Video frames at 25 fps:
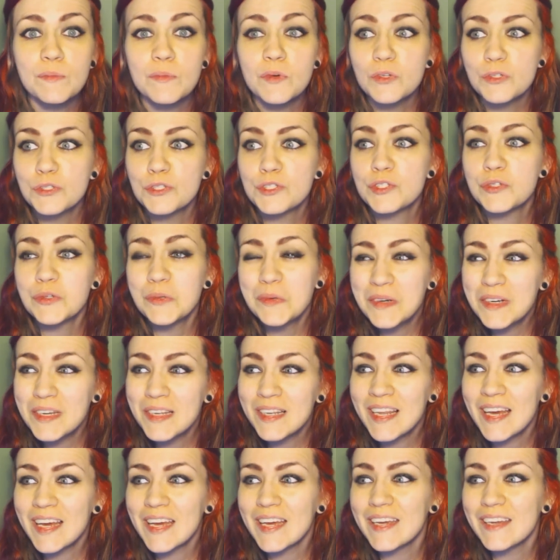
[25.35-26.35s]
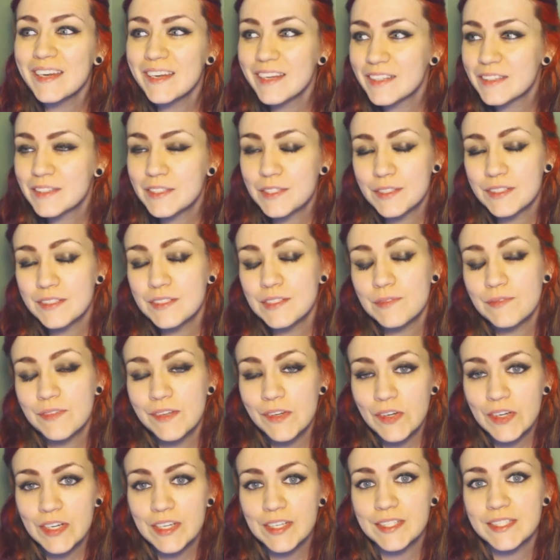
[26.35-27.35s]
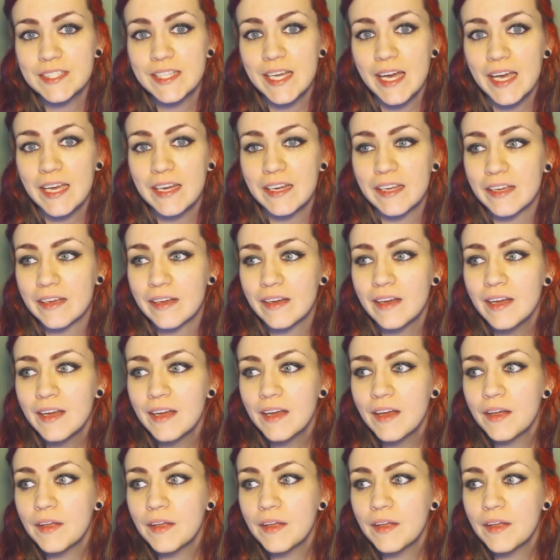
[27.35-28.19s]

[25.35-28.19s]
more storyline. It's very exciting.